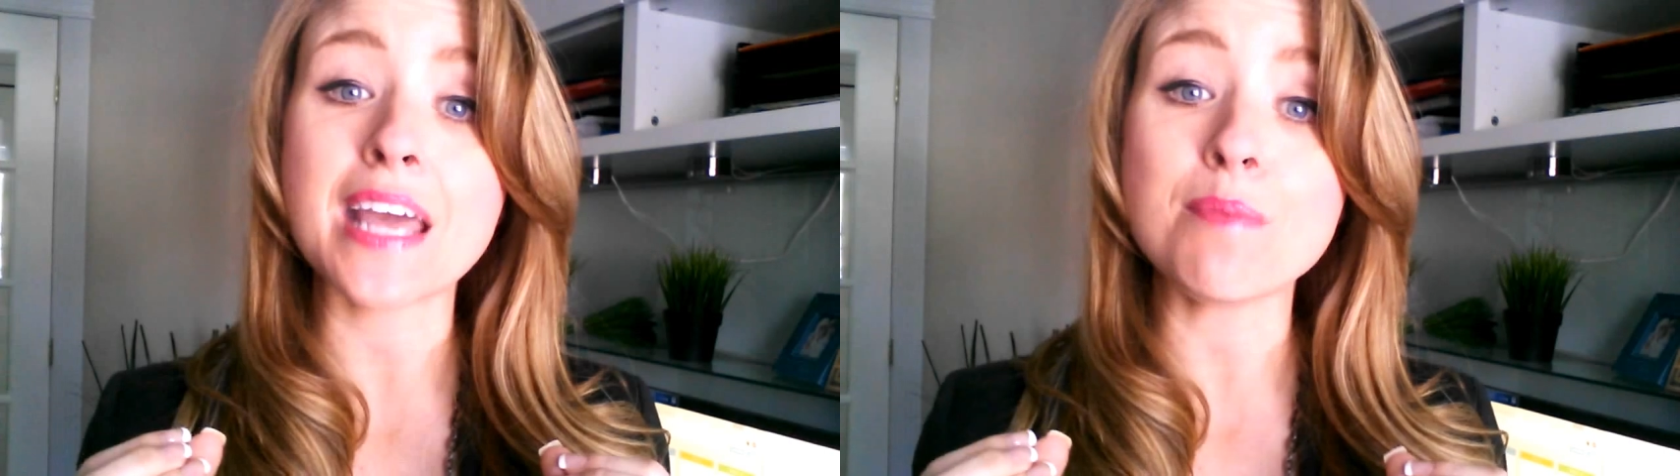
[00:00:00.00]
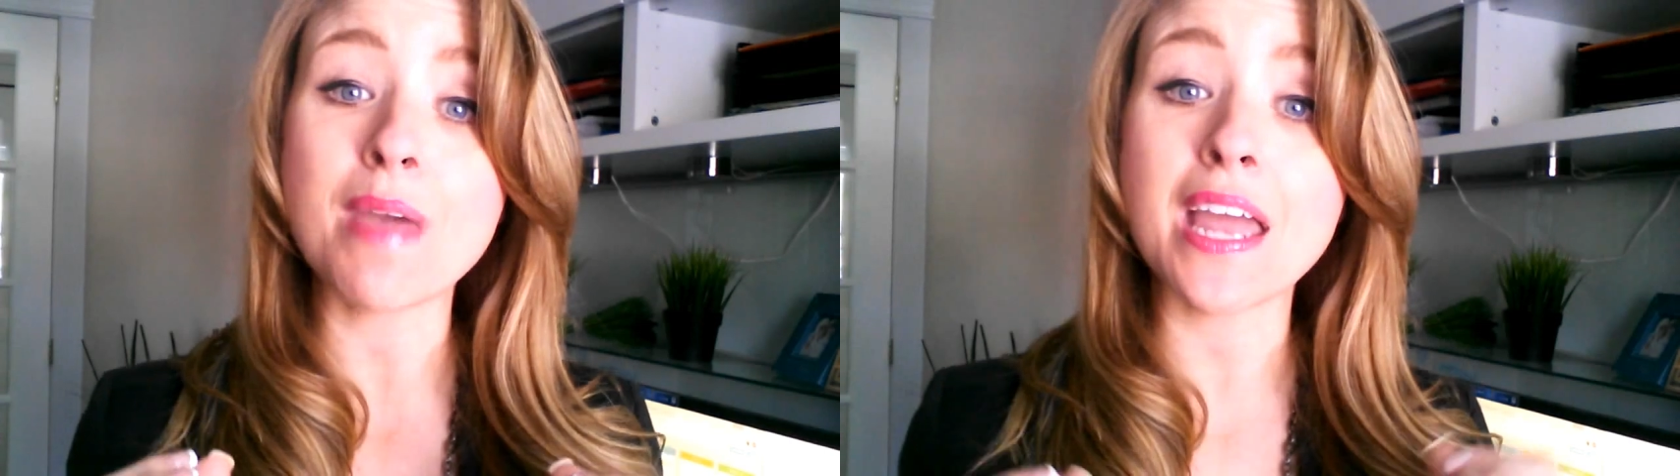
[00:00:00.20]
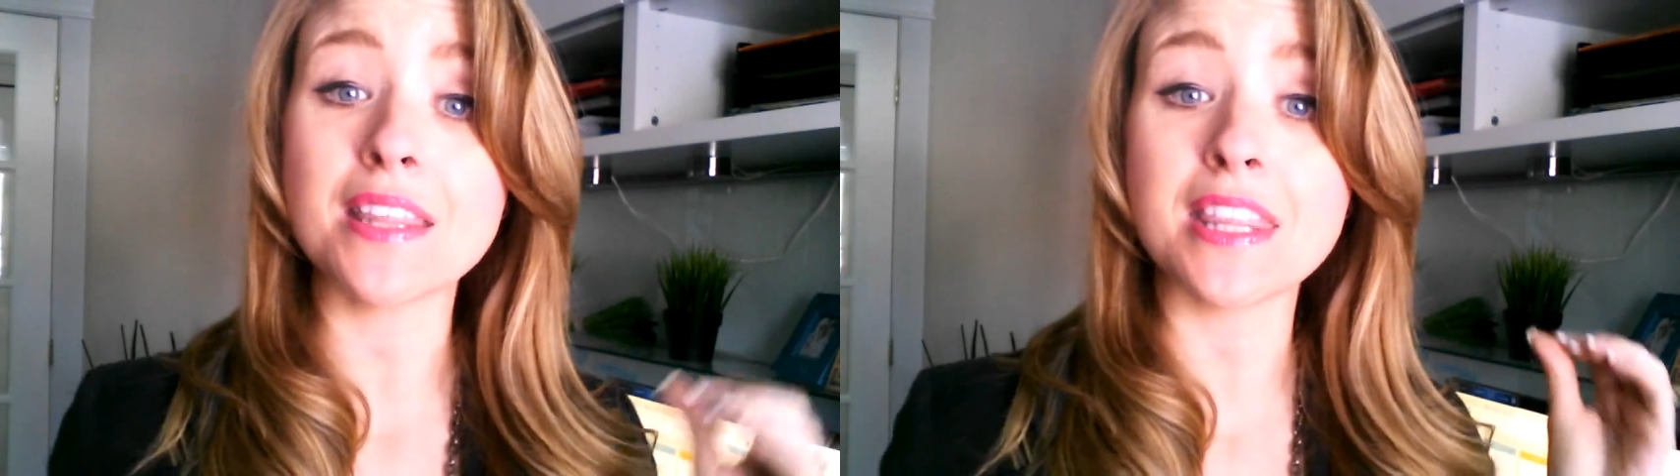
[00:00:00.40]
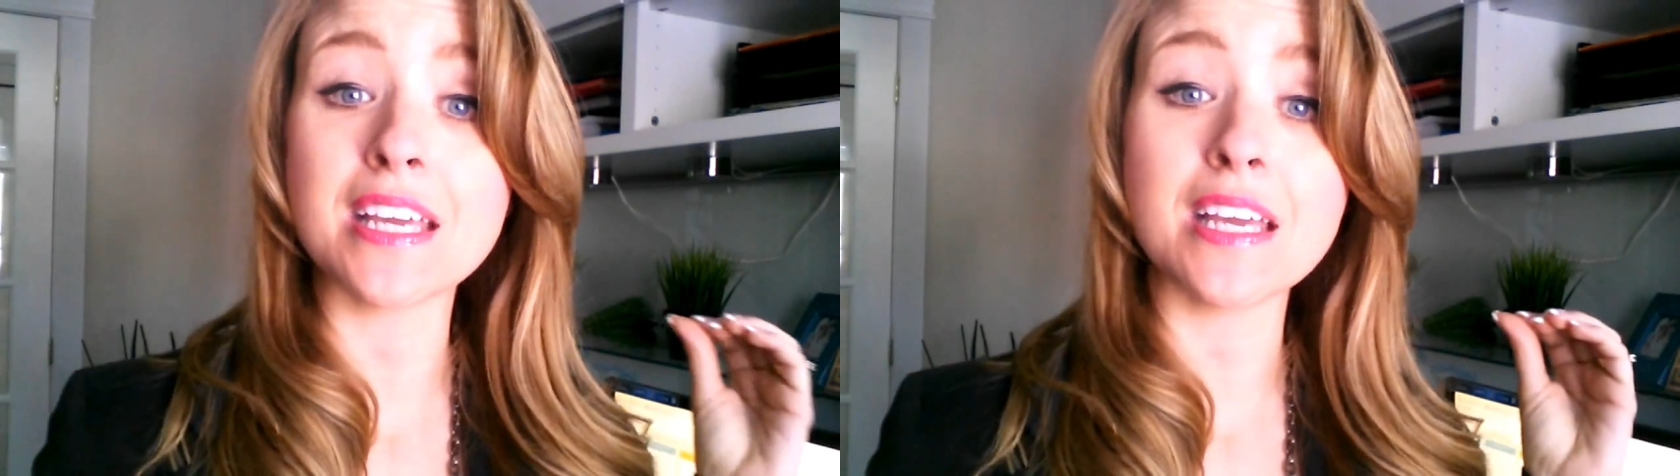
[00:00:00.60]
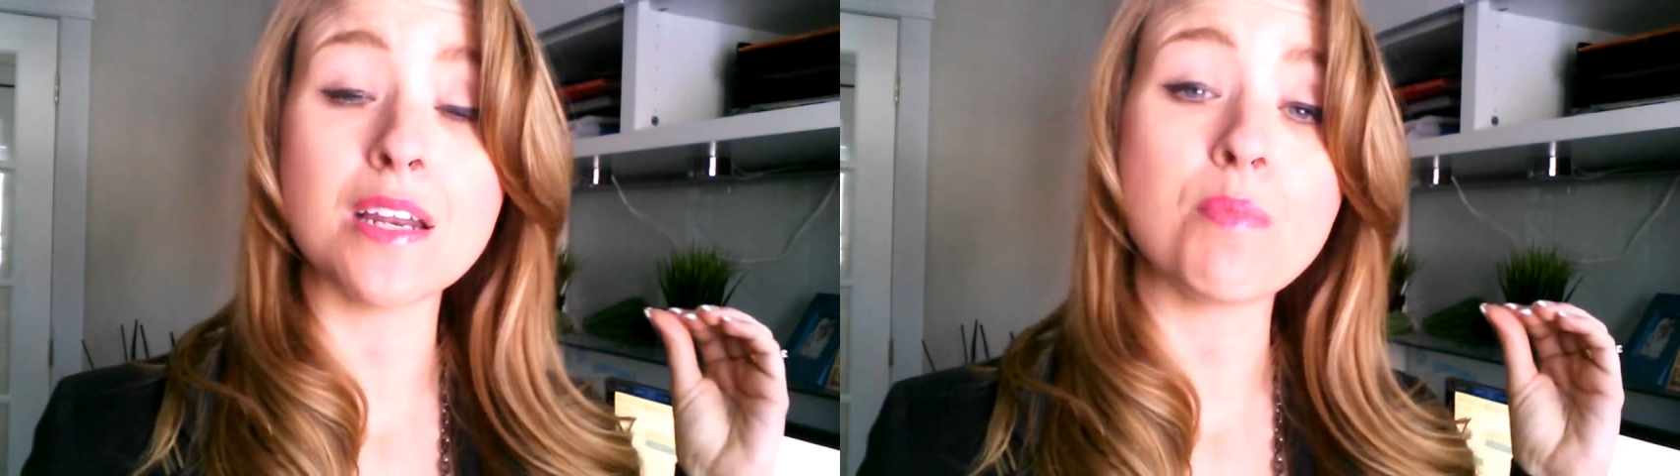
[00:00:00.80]
they made
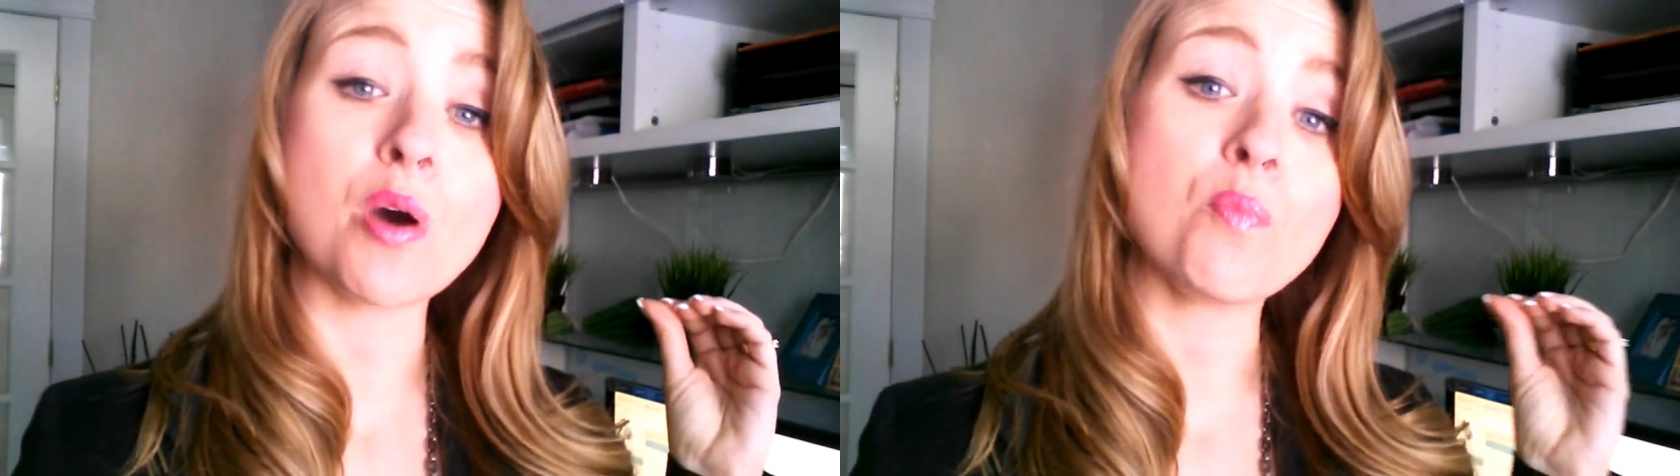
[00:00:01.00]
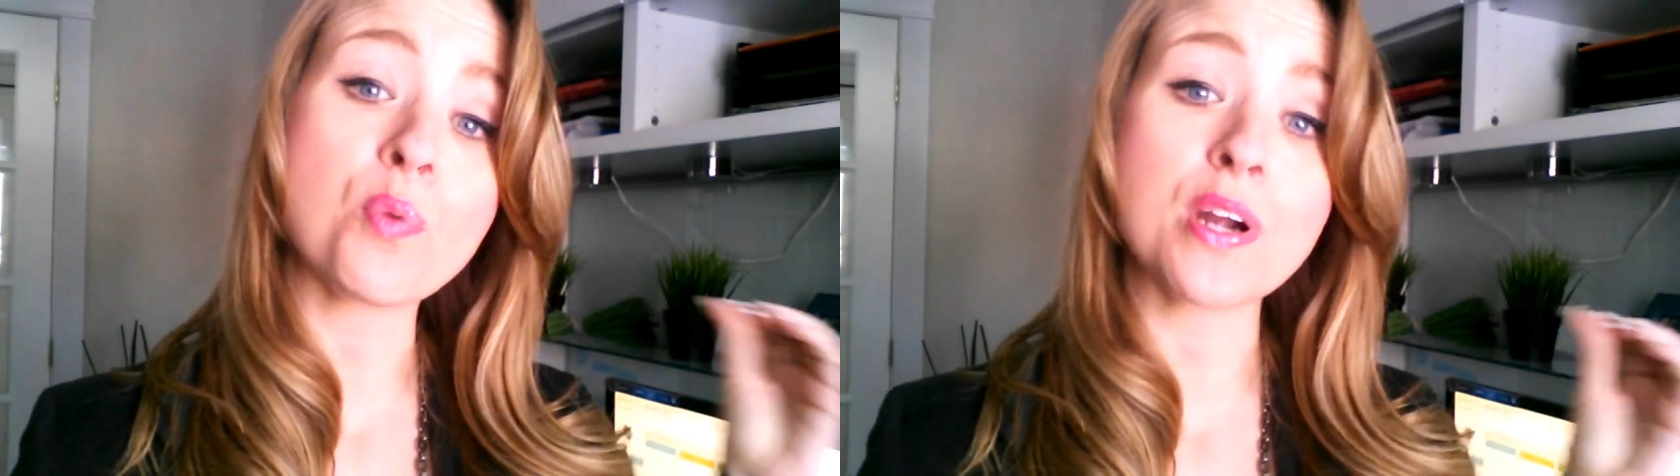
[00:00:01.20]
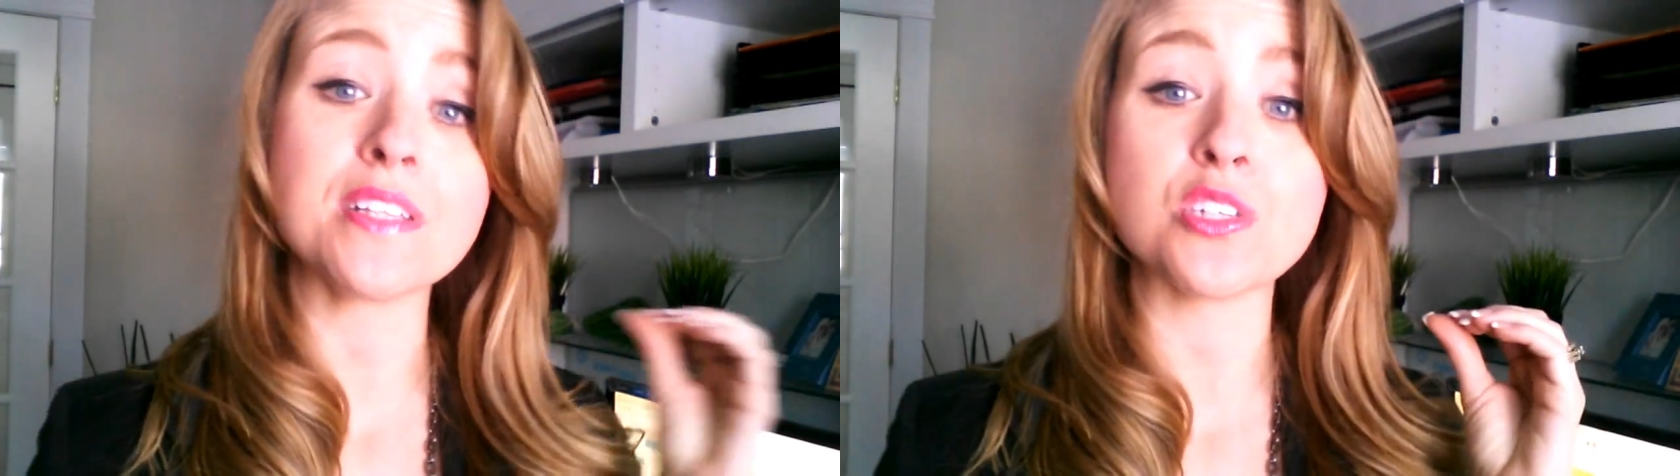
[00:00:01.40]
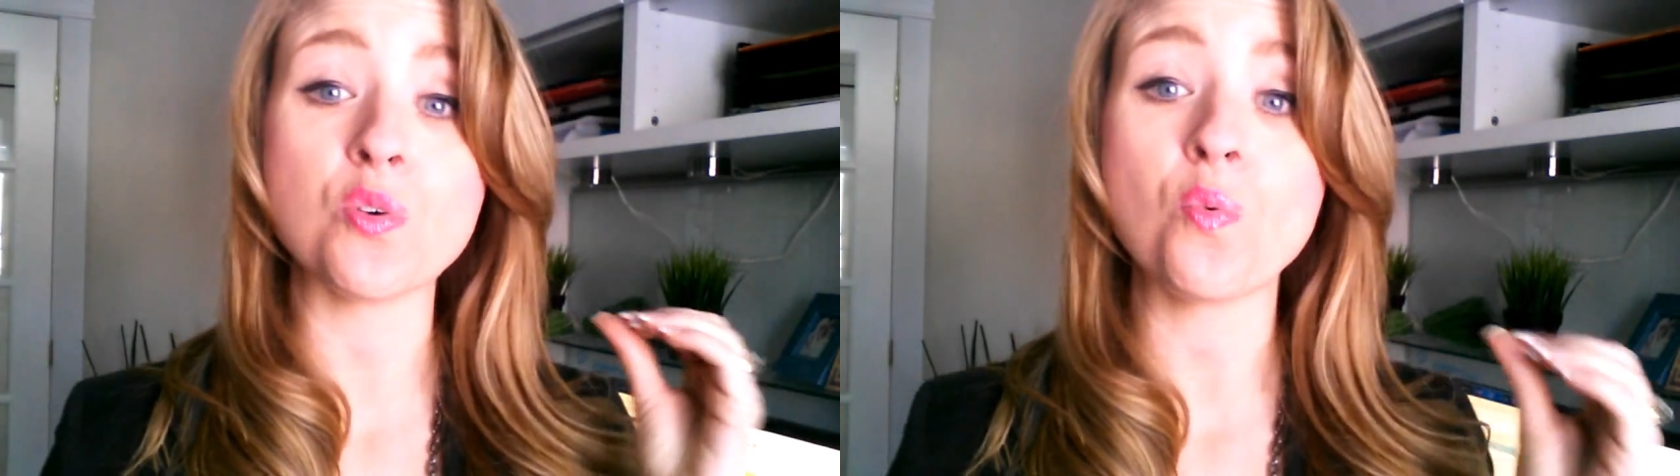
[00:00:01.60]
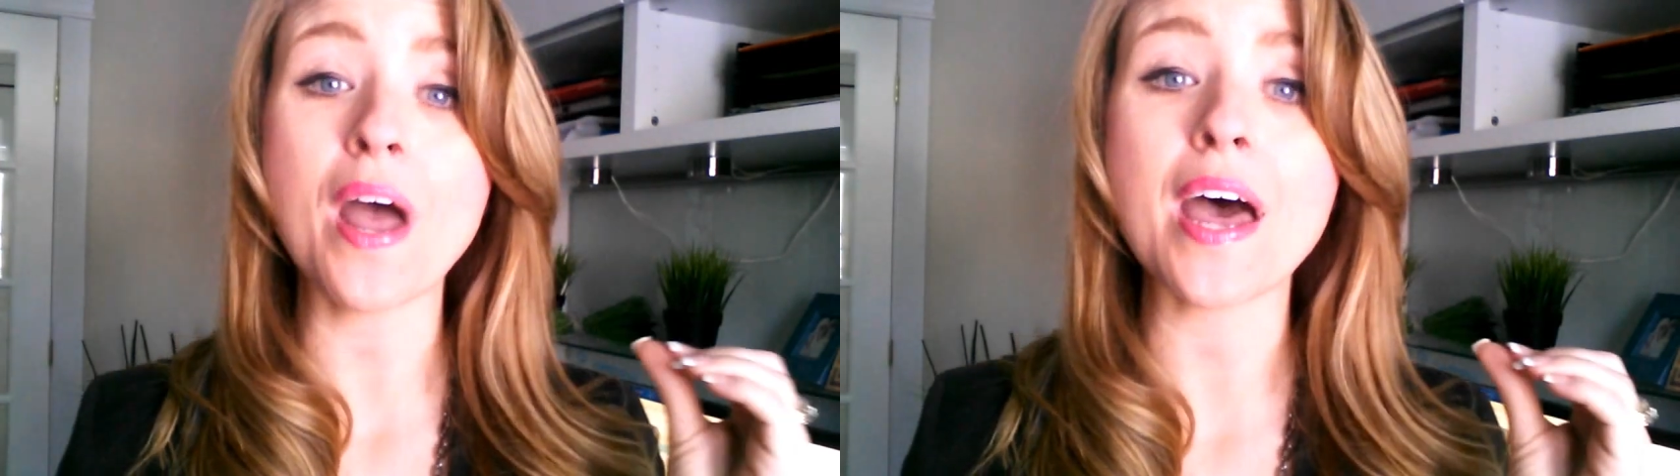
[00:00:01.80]
thinking about print
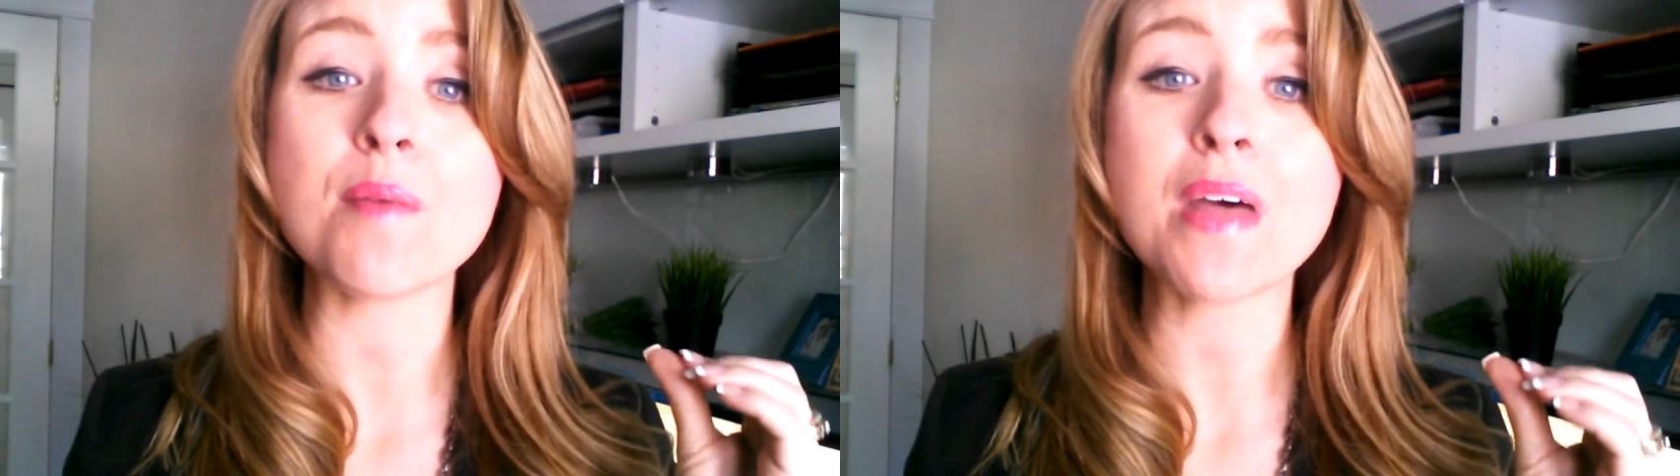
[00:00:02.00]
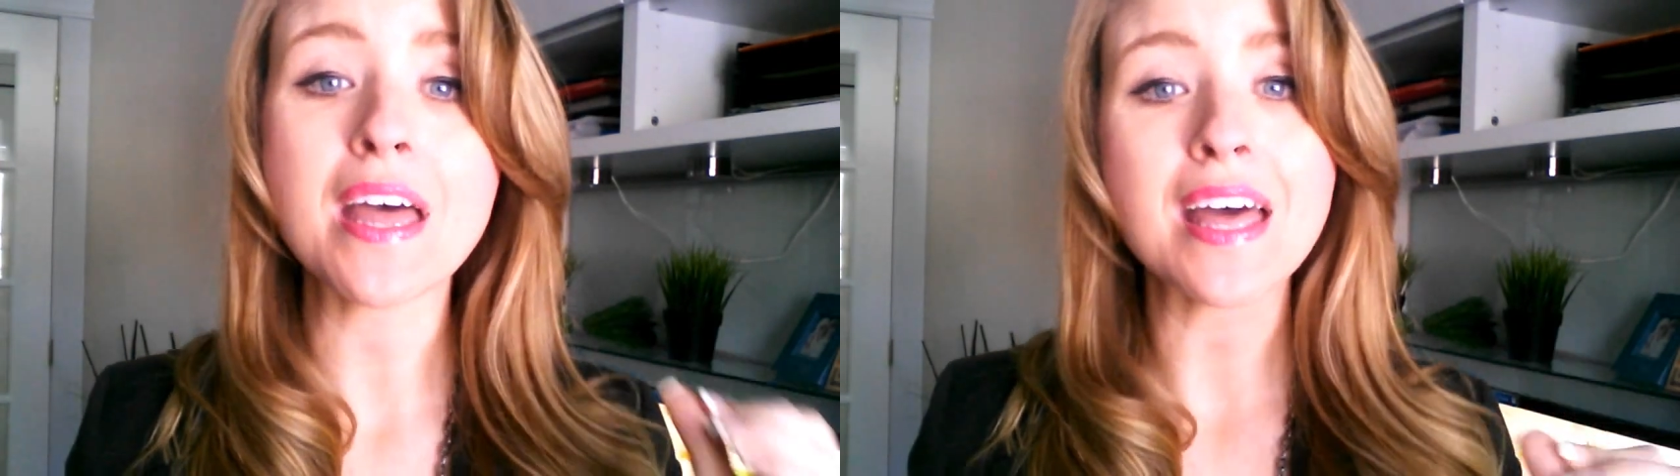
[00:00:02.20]
to web,